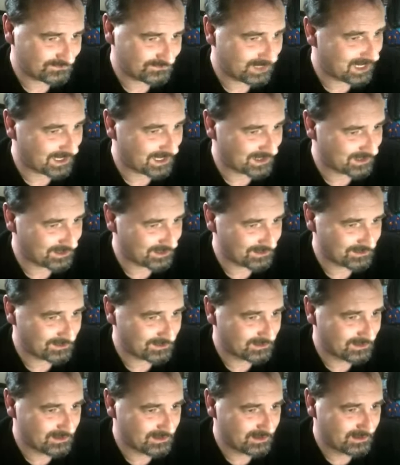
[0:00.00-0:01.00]
Fuck.
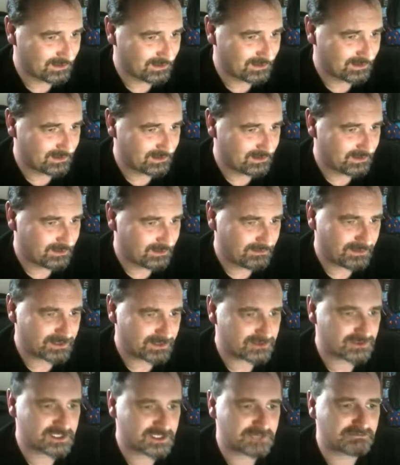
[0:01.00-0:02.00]
You might
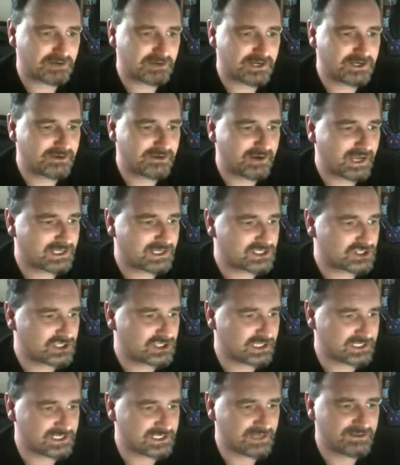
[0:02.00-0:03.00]
as well spread your ass
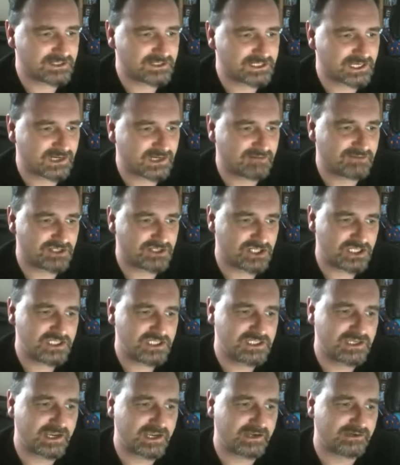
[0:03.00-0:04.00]
cheeks either side of a
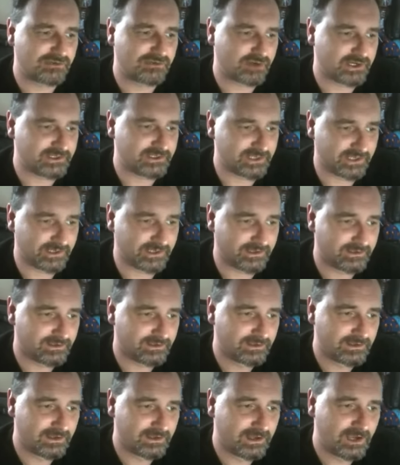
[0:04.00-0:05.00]
cheesecake grater
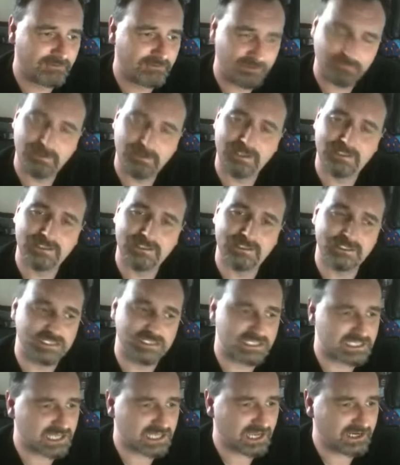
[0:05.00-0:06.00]
and repeatedly
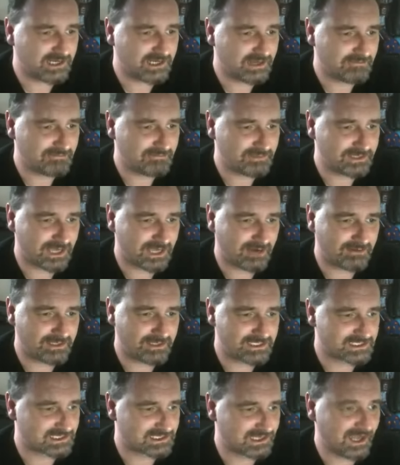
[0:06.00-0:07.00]
slide up and down
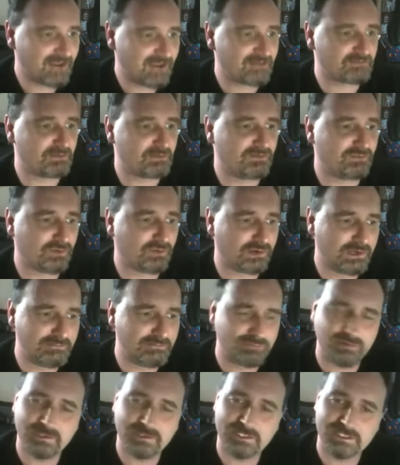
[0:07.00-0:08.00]
its length before
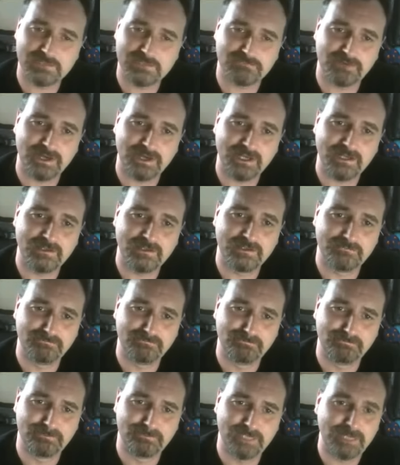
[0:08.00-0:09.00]
liberally spreading
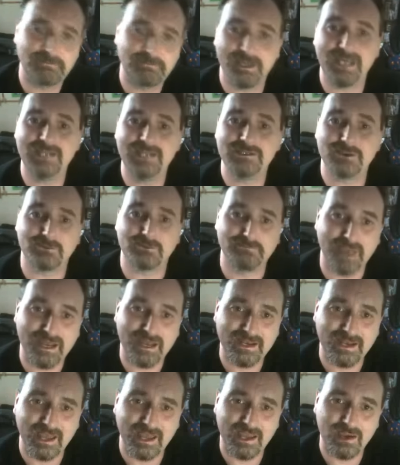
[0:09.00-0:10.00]
deep heat or
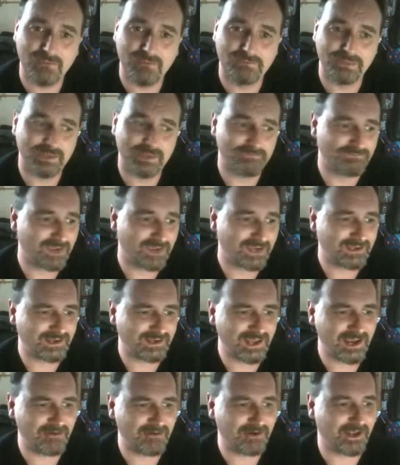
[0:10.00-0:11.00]
Bengay over the
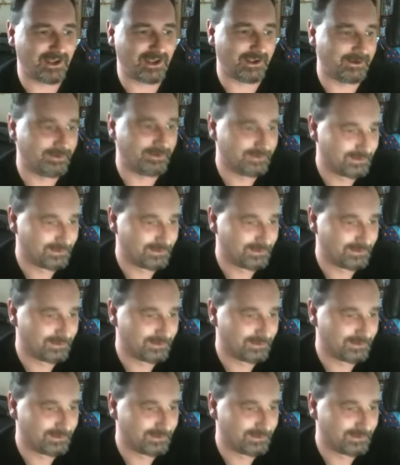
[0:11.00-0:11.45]
infected area.